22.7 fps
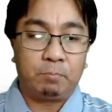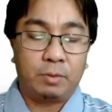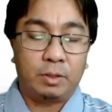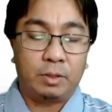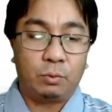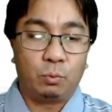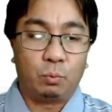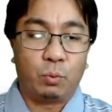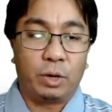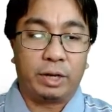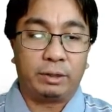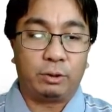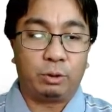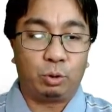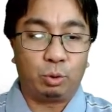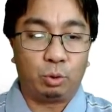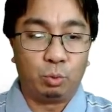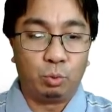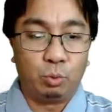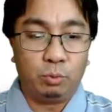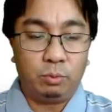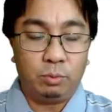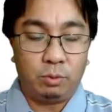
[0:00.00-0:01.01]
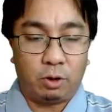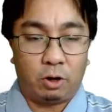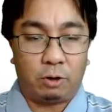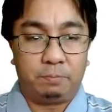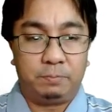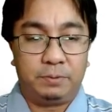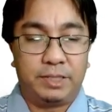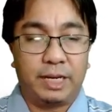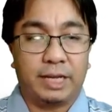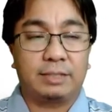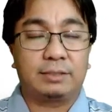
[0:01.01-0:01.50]
when two
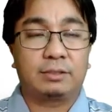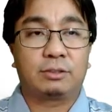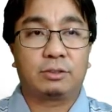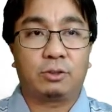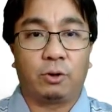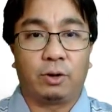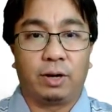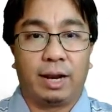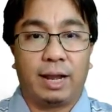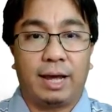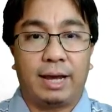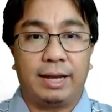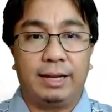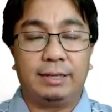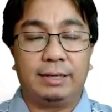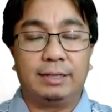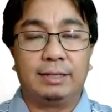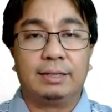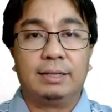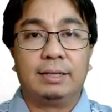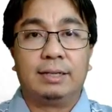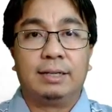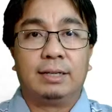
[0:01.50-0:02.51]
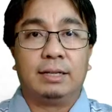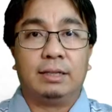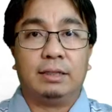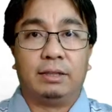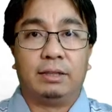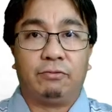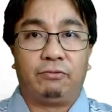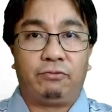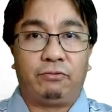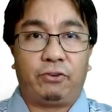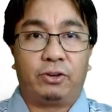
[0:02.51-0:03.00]
objects collide,
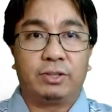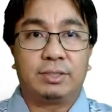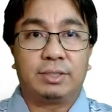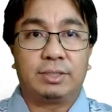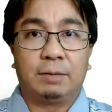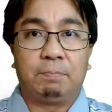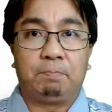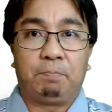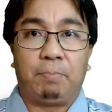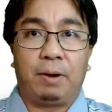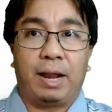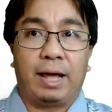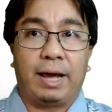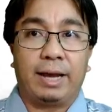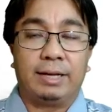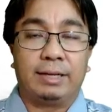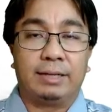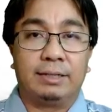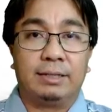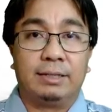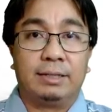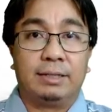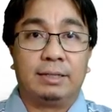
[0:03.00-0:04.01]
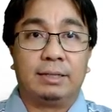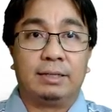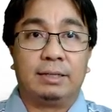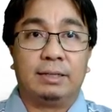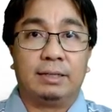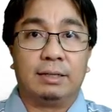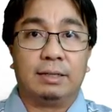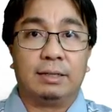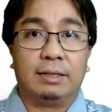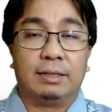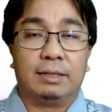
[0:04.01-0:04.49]
the force applied,
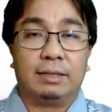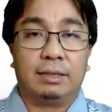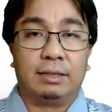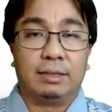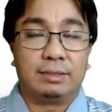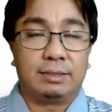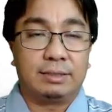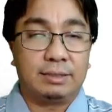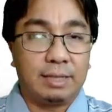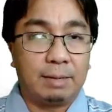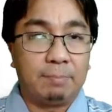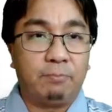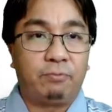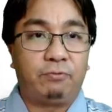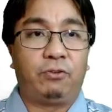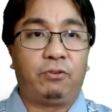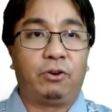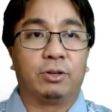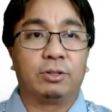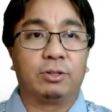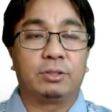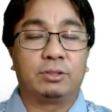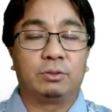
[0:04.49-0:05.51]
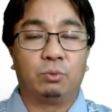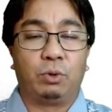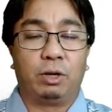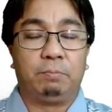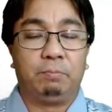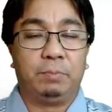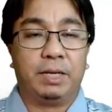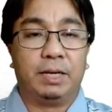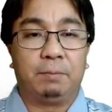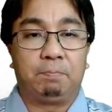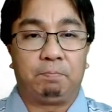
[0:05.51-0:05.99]
the same force will
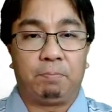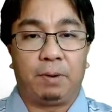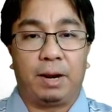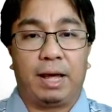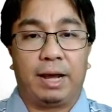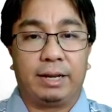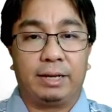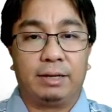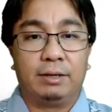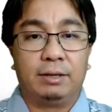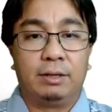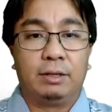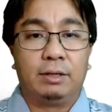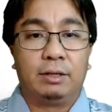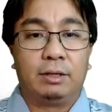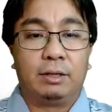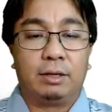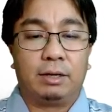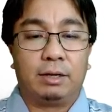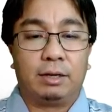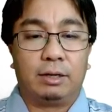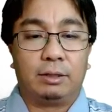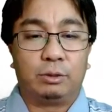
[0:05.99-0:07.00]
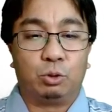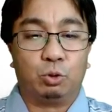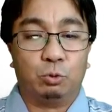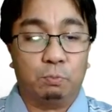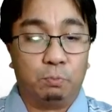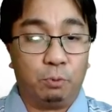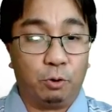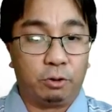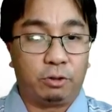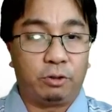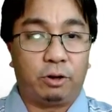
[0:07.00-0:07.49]
be applied to
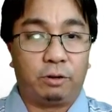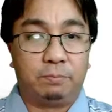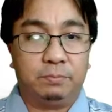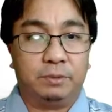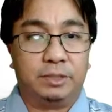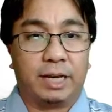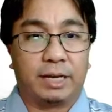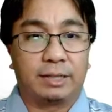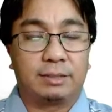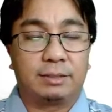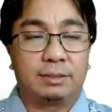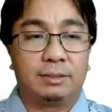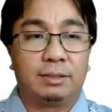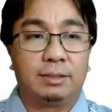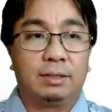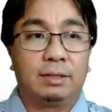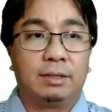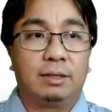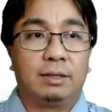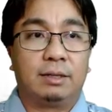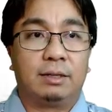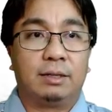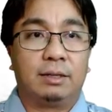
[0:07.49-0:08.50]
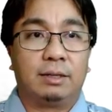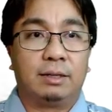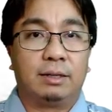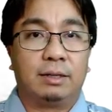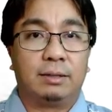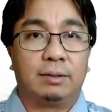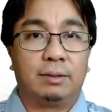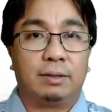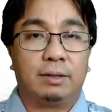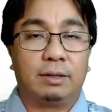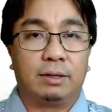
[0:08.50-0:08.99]
both objects.
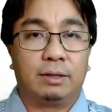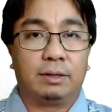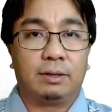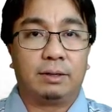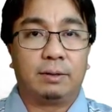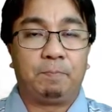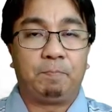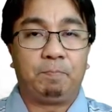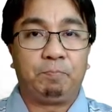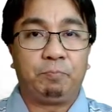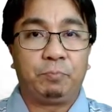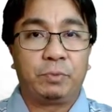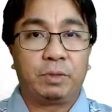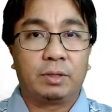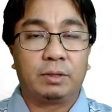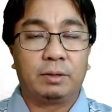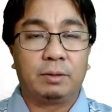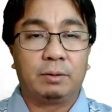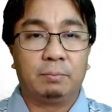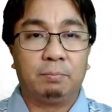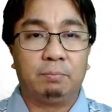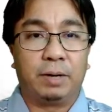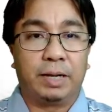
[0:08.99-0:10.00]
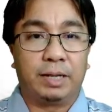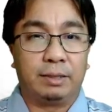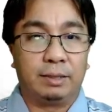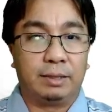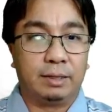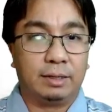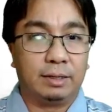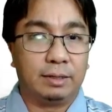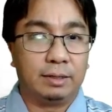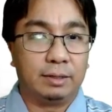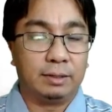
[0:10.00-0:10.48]
But
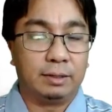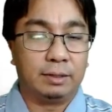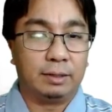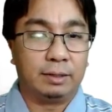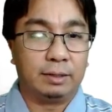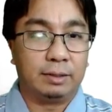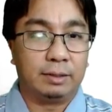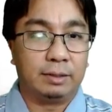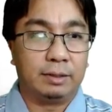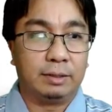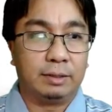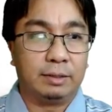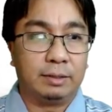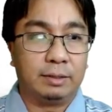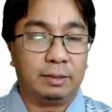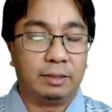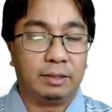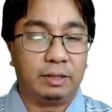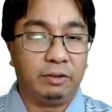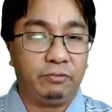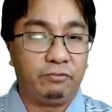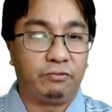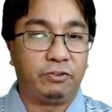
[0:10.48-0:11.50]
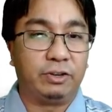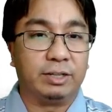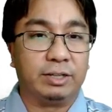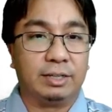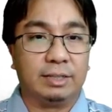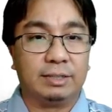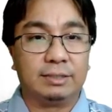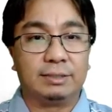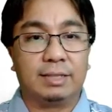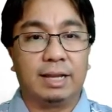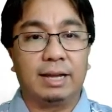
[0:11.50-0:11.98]
the
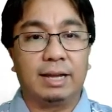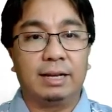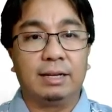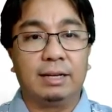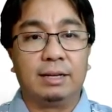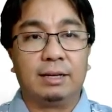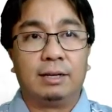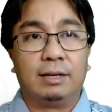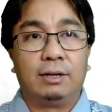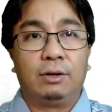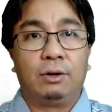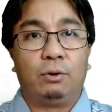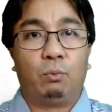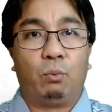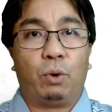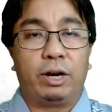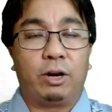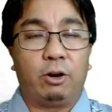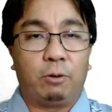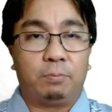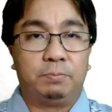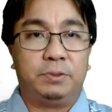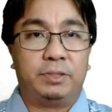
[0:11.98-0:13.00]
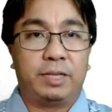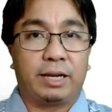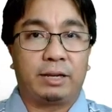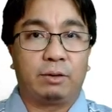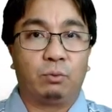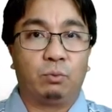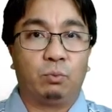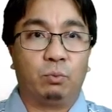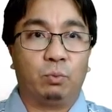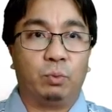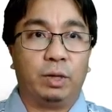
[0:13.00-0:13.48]
difference is that one
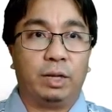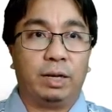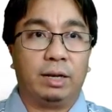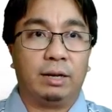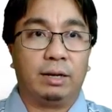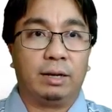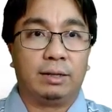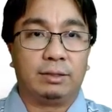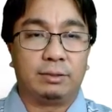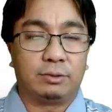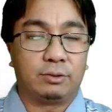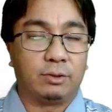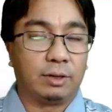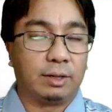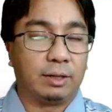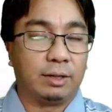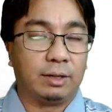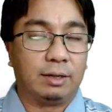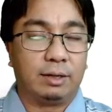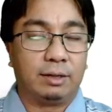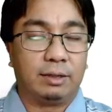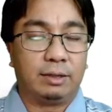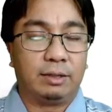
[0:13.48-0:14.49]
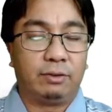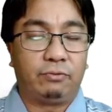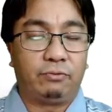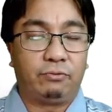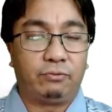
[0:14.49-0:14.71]
object will, the